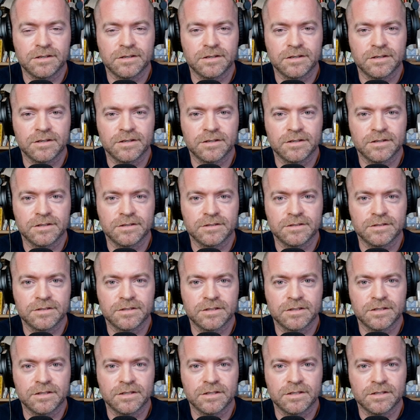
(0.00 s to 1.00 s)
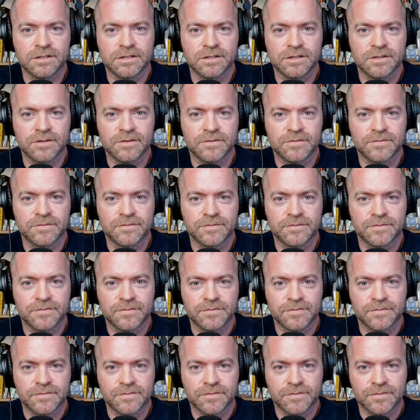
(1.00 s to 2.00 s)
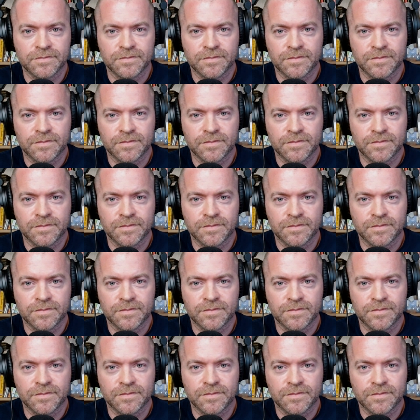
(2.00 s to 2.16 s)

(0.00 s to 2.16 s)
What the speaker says: Nothing is said.